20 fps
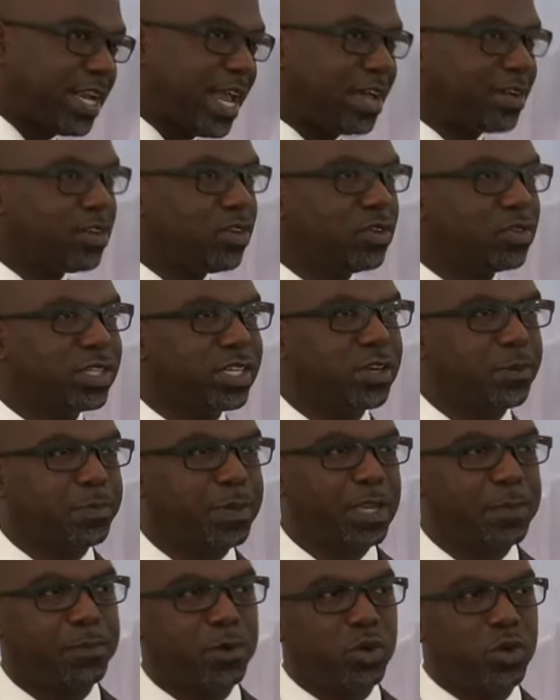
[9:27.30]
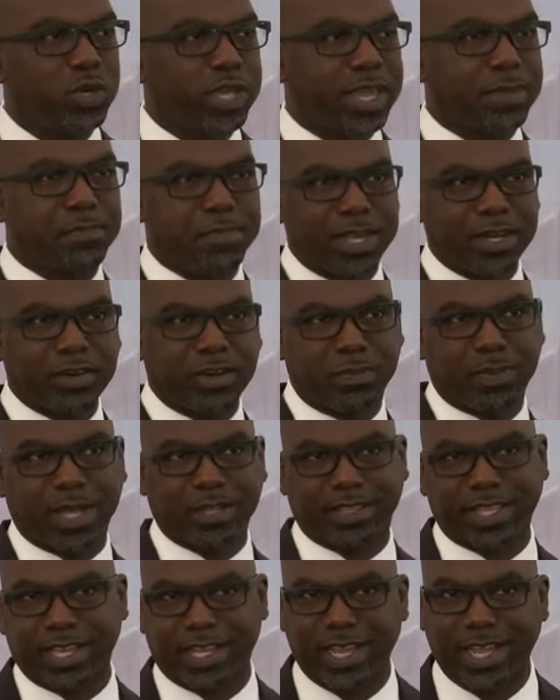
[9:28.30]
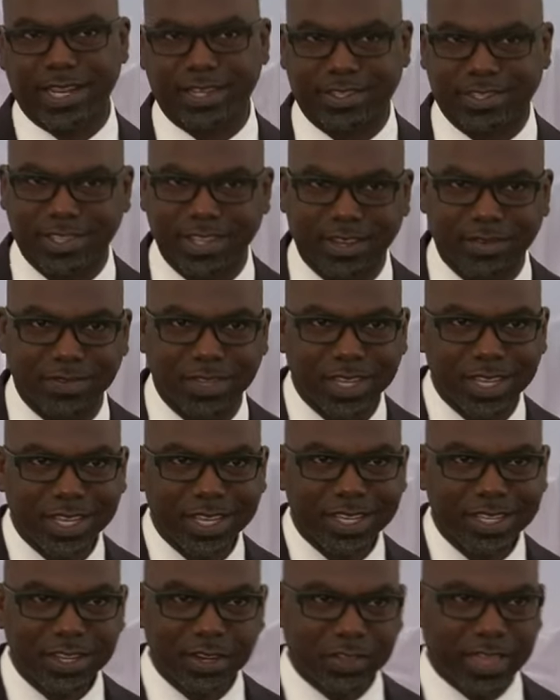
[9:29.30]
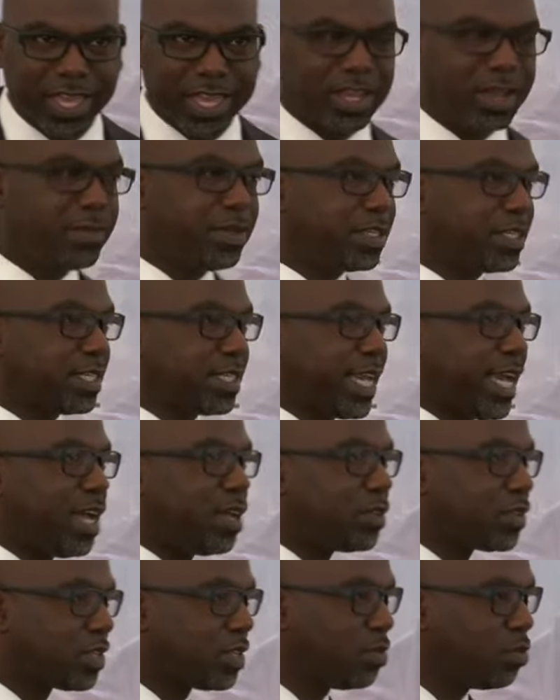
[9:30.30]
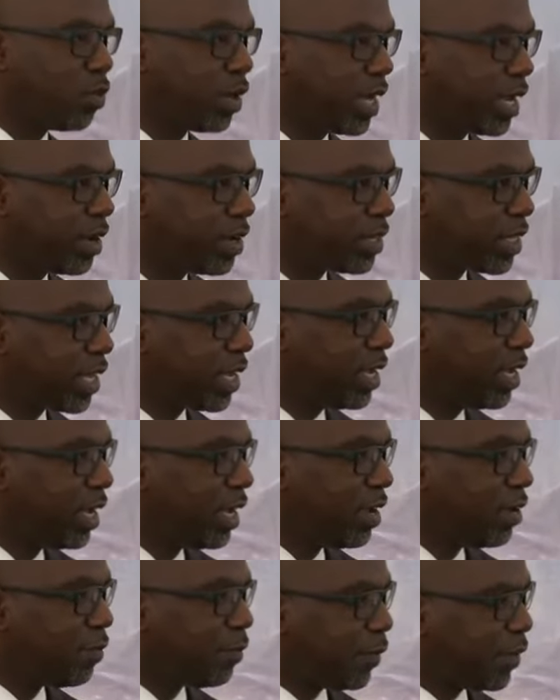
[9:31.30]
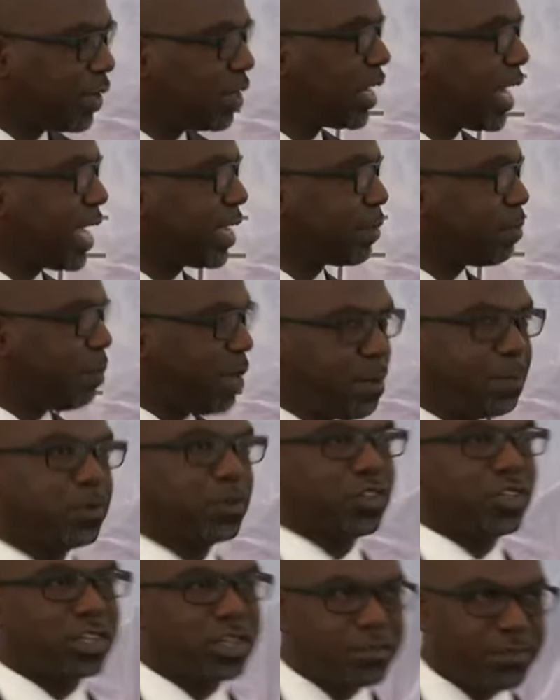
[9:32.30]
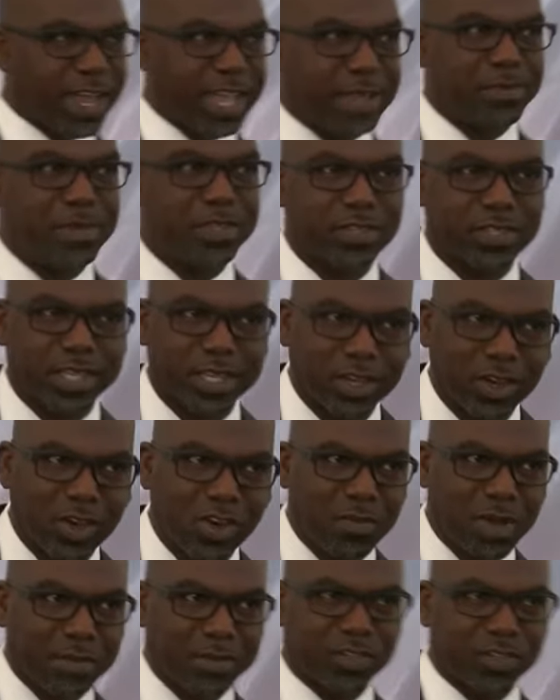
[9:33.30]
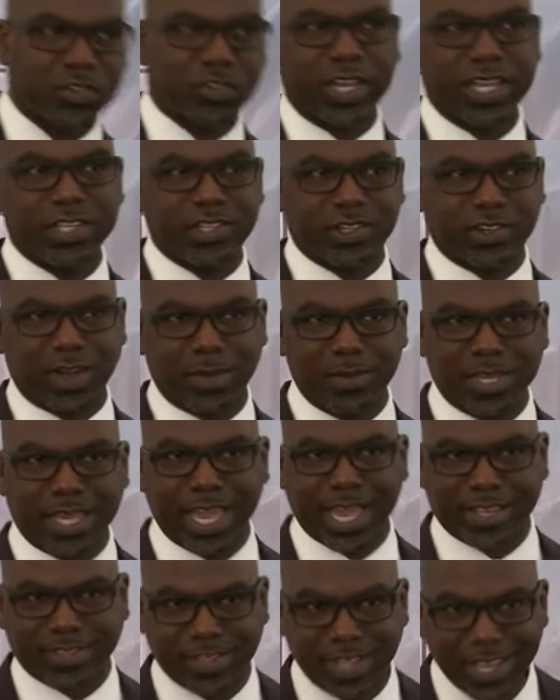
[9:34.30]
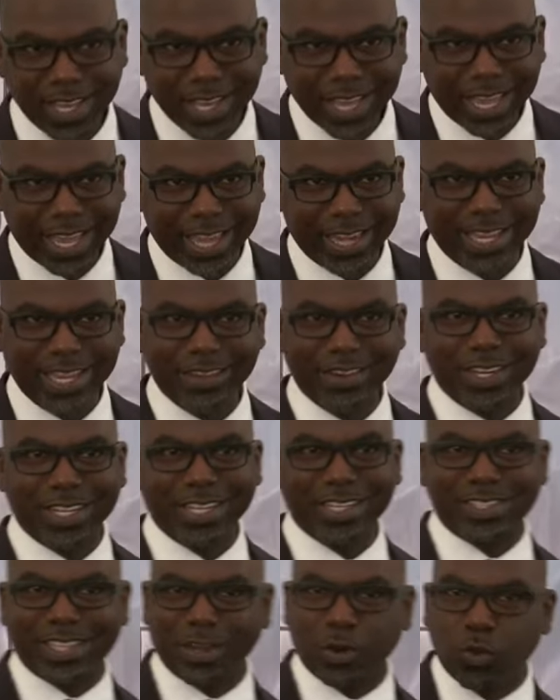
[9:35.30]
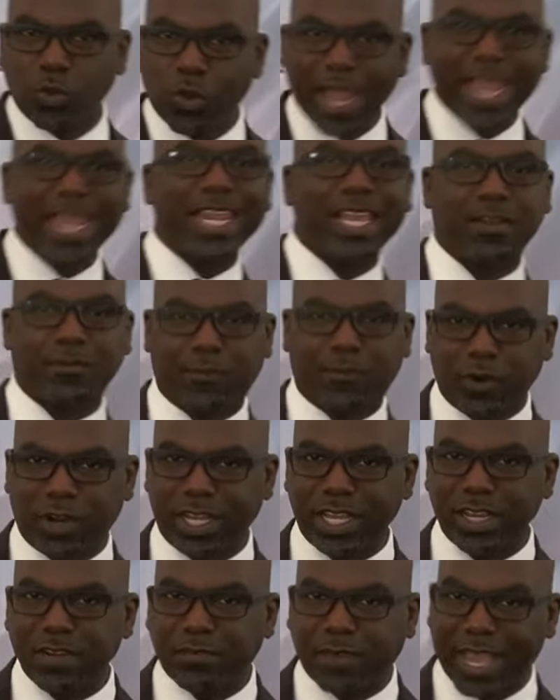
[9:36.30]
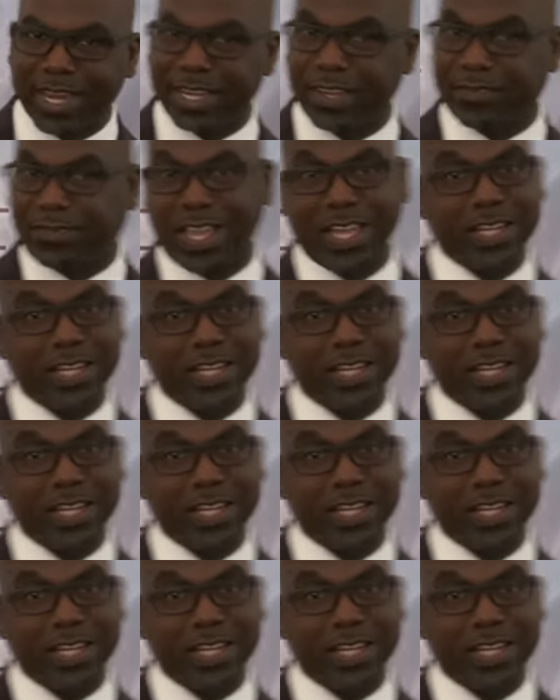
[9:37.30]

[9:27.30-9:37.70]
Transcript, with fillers: I know there are people who get bitter about that kind of stuff. You know, they come into town somewhere and they feel like people should invite me to their home. I'm a stranger, I'm a guest. And here it is, they're waiting for an invite. And if they